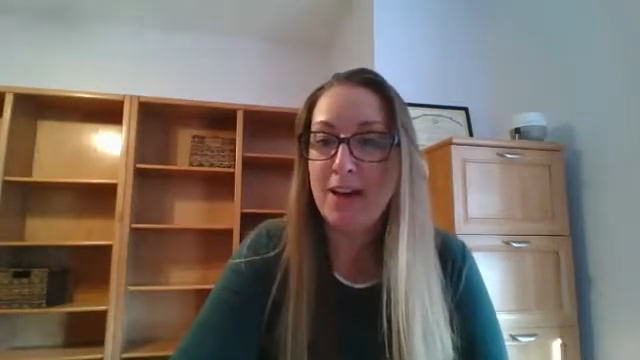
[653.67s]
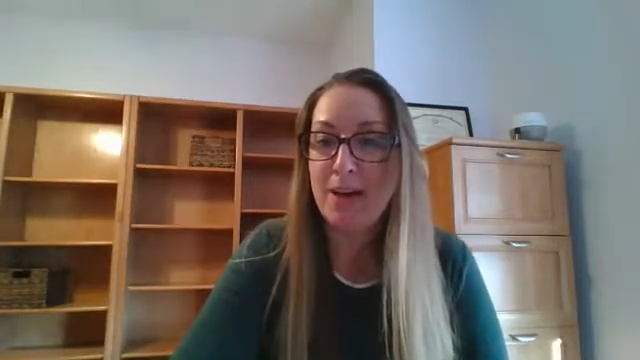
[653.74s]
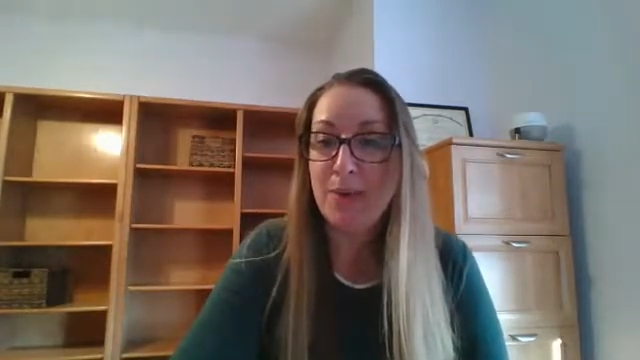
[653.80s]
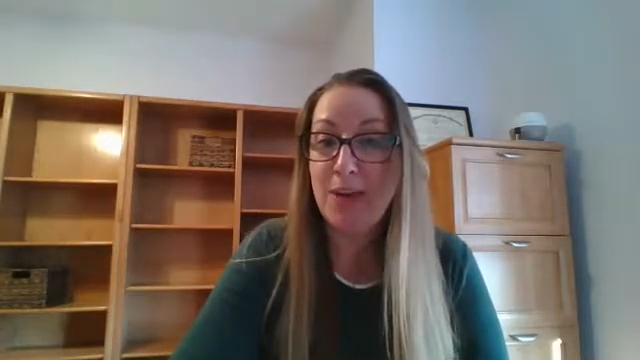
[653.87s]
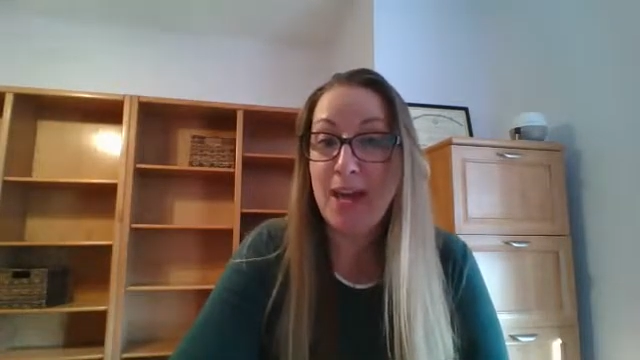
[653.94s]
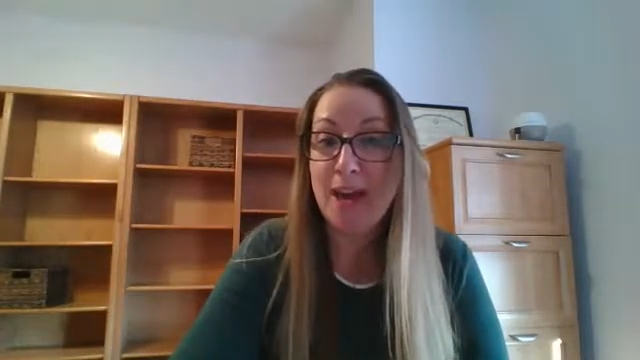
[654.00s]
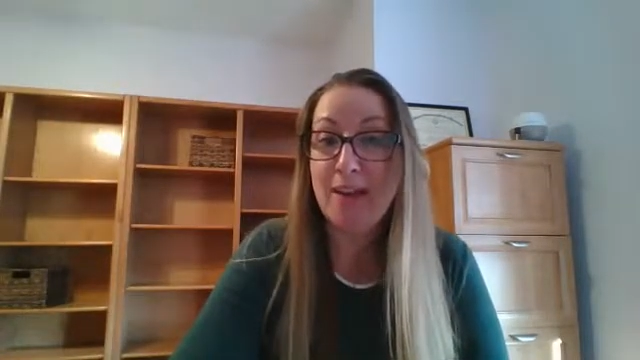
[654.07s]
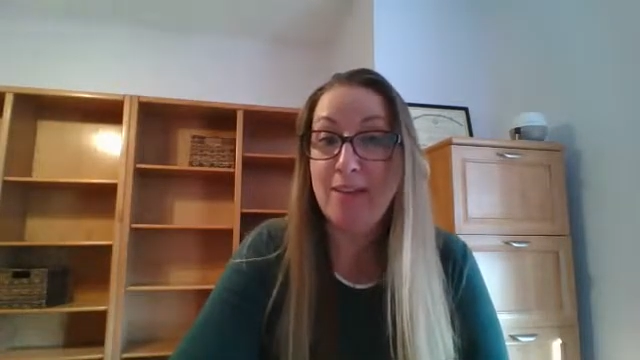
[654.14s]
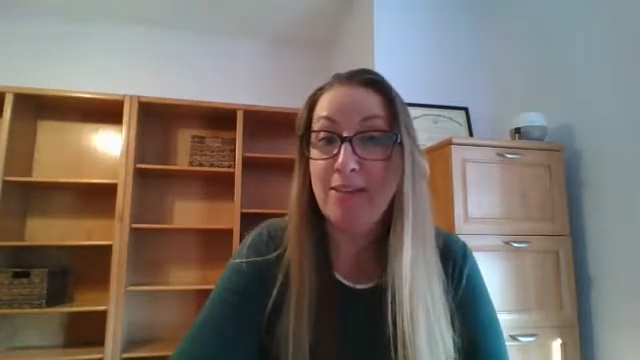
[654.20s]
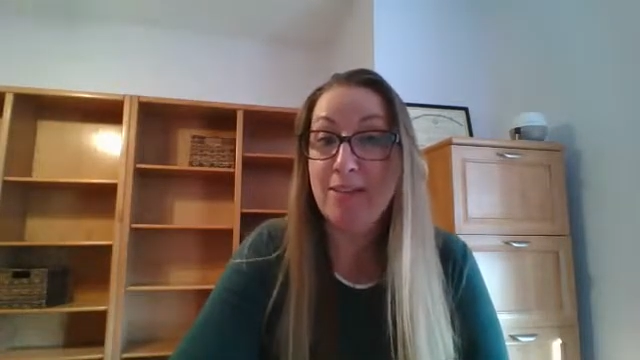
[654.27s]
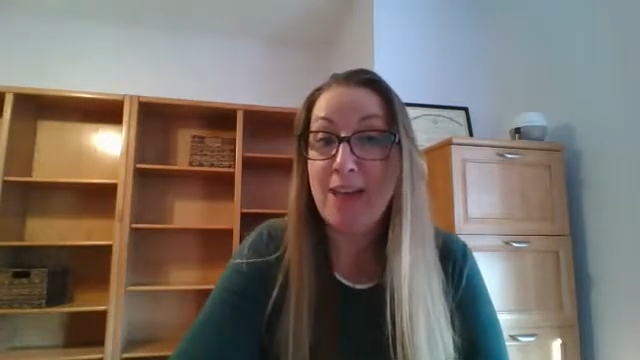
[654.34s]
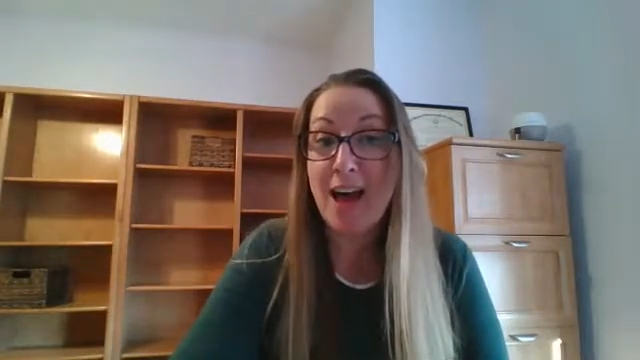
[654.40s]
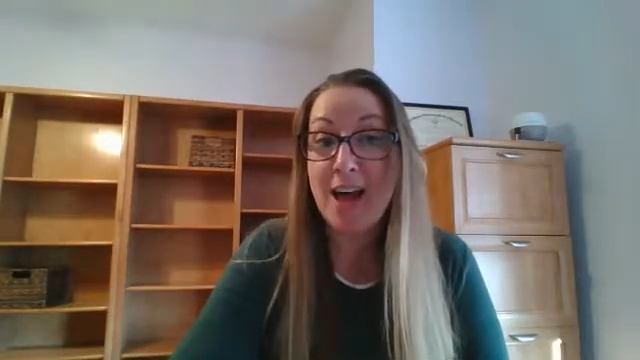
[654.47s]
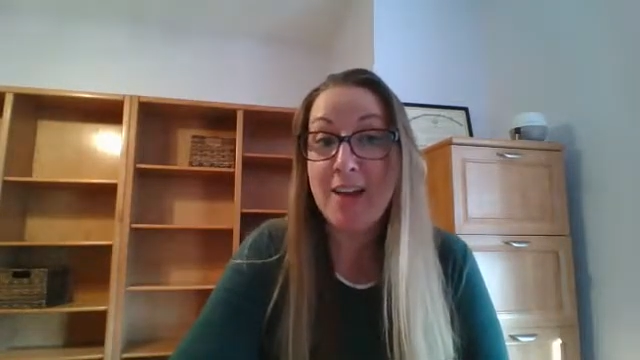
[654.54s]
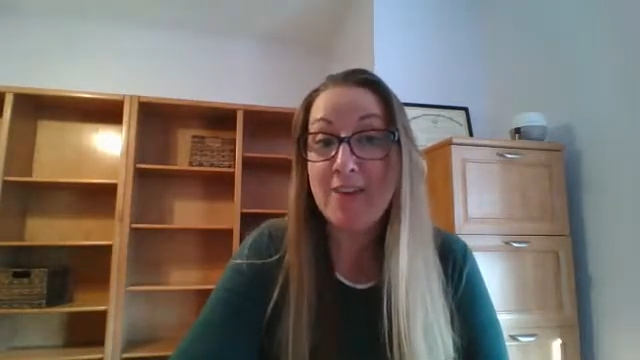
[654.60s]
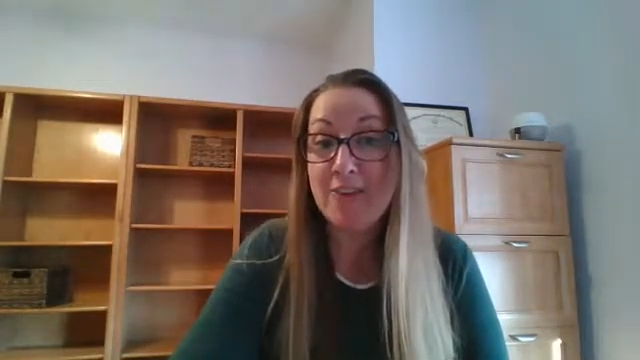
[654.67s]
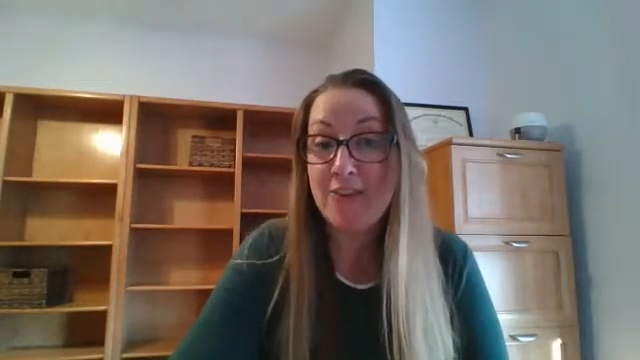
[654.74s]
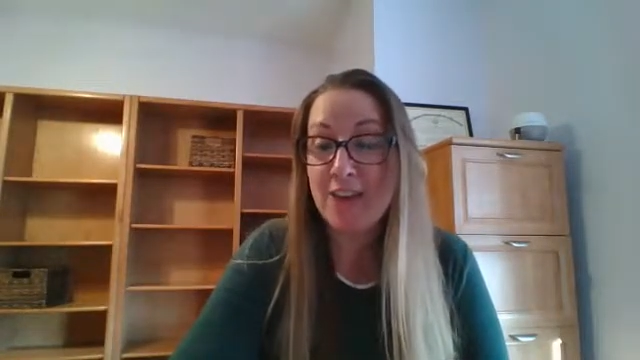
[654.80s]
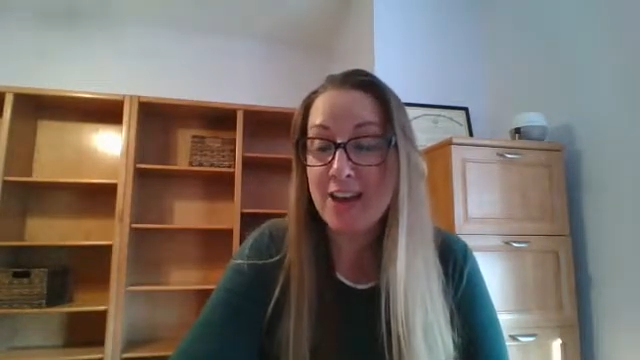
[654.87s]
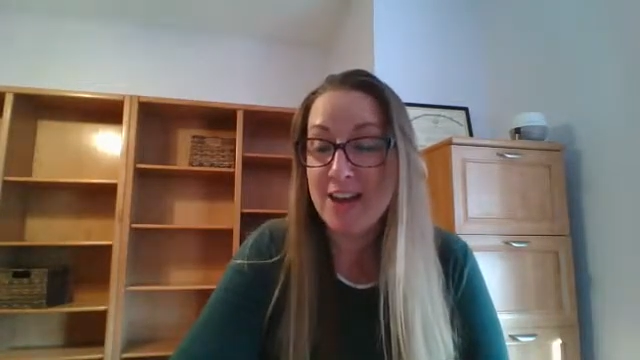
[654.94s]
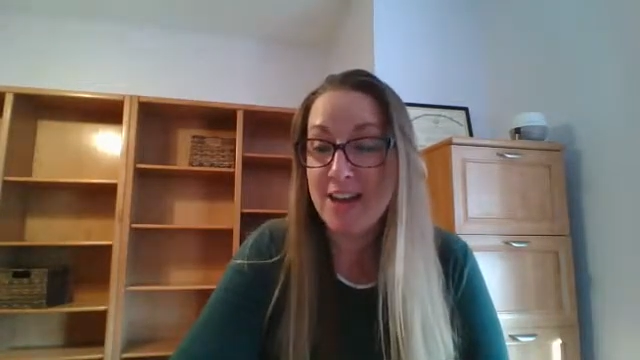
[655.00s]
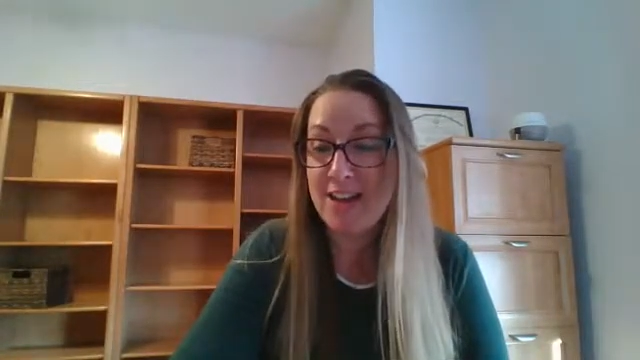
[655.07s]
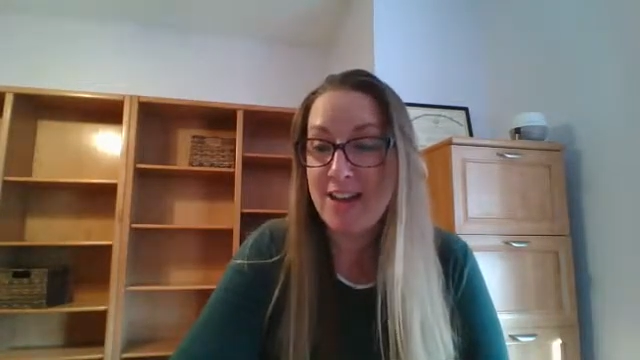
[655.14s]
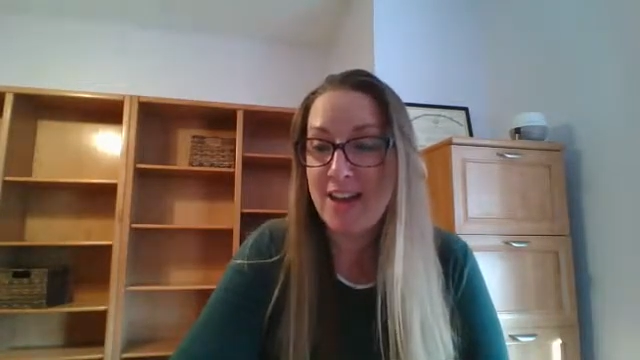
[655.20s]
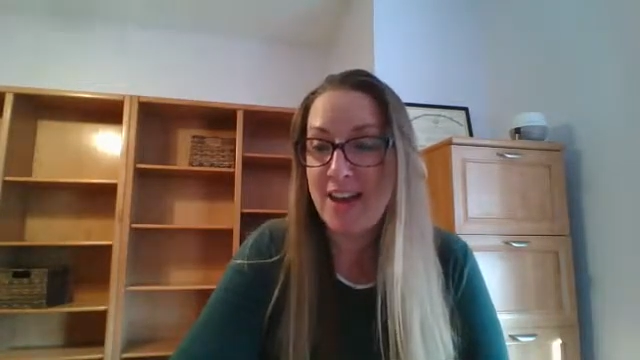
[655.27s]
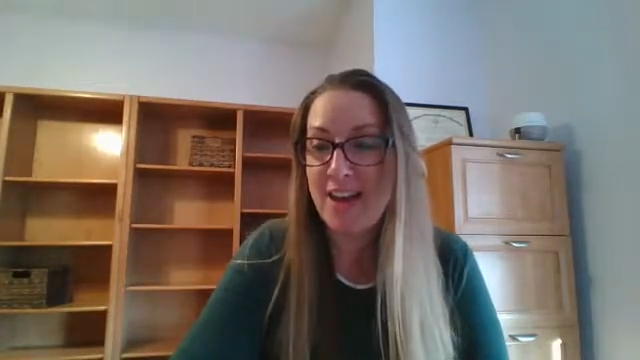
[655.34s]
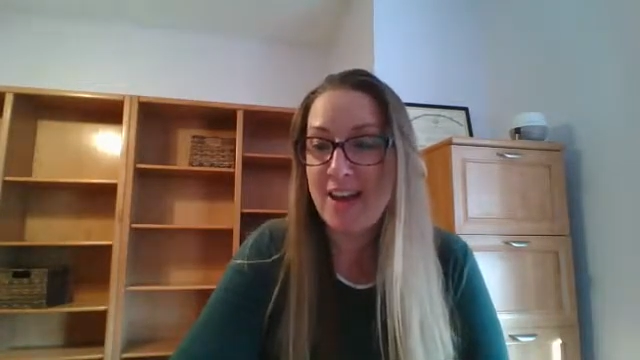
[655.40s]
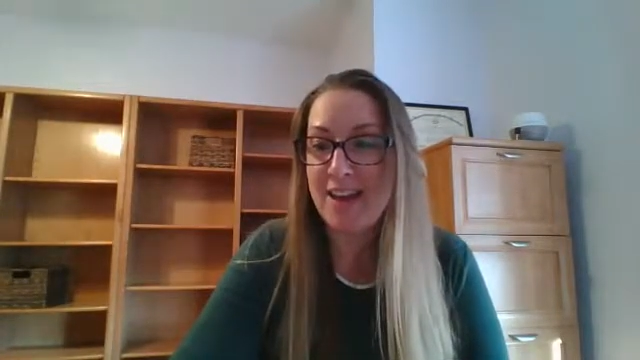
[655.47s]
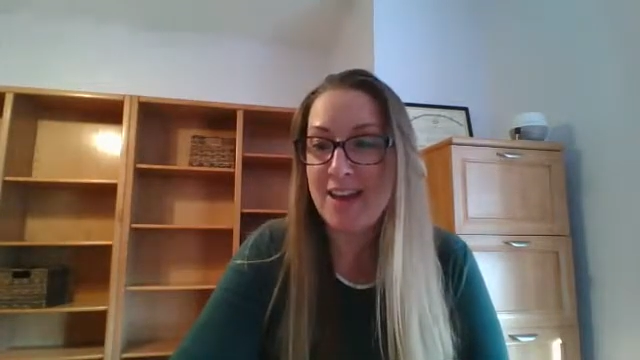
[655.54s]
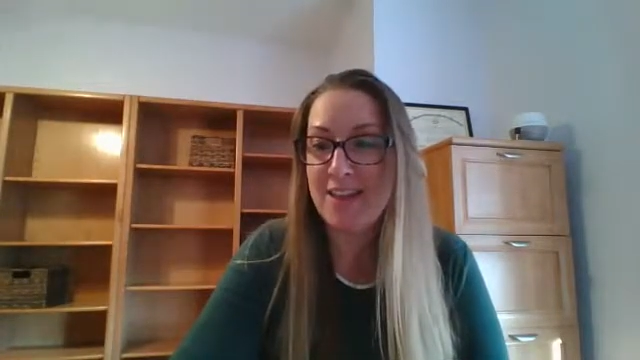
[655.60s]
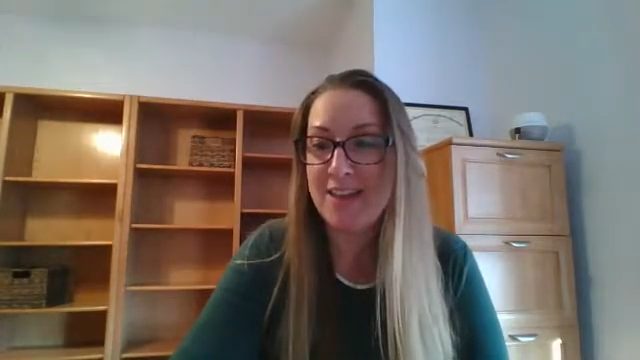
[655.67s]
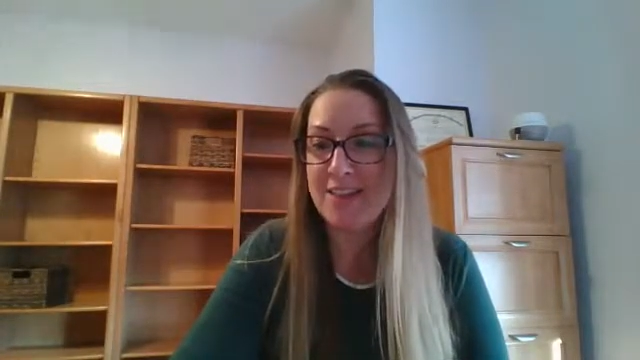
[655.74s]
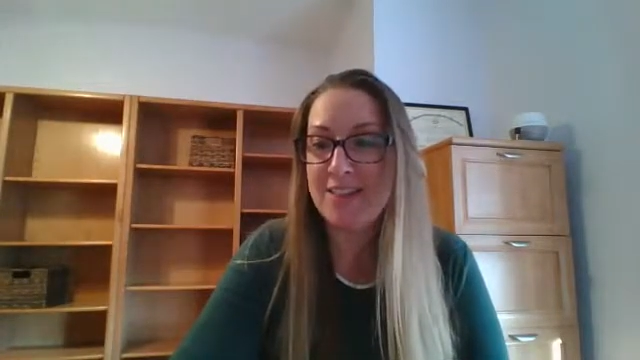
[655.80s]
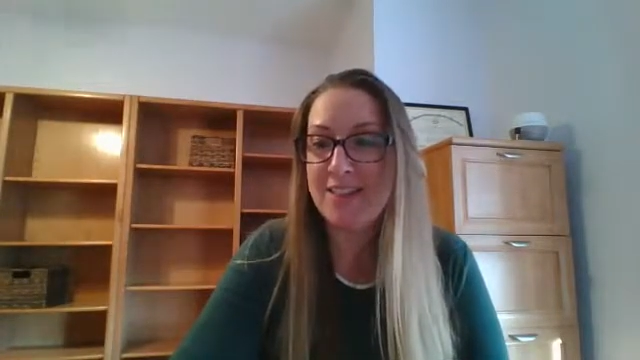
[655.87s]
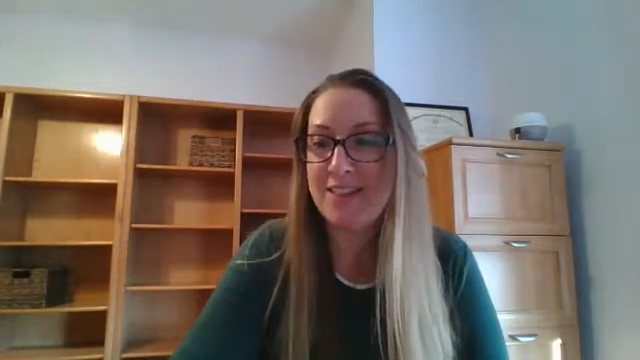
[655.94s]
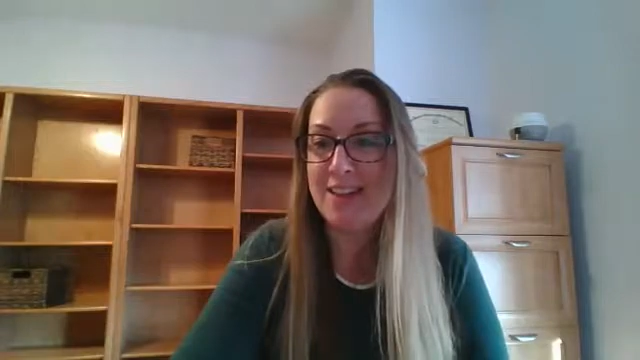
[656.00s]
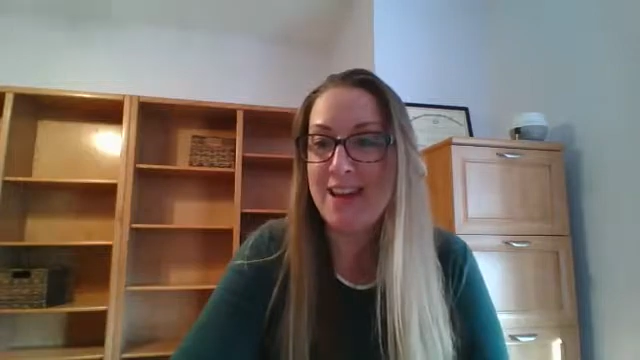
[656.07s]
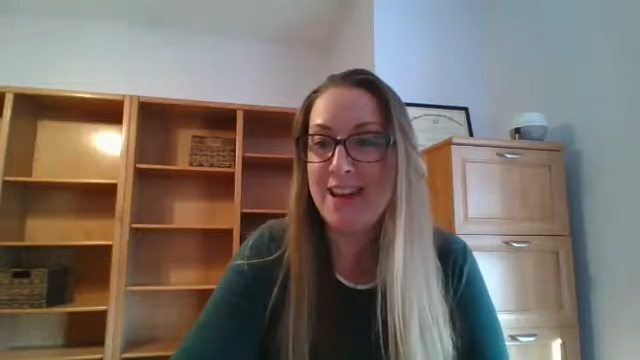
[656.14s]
We had a lot of fun, and